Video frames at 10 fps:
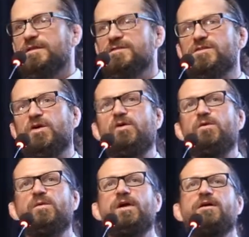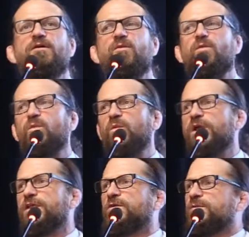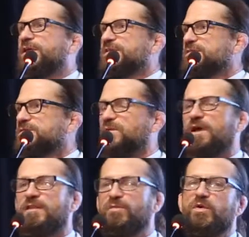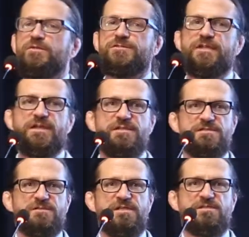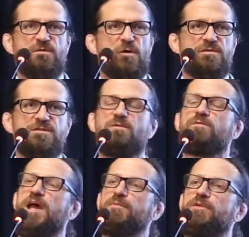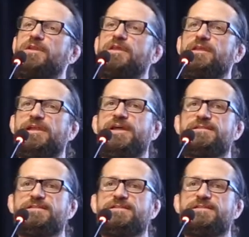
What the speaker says: So one of the reasons why the poultry industry has grown so rapidly in the United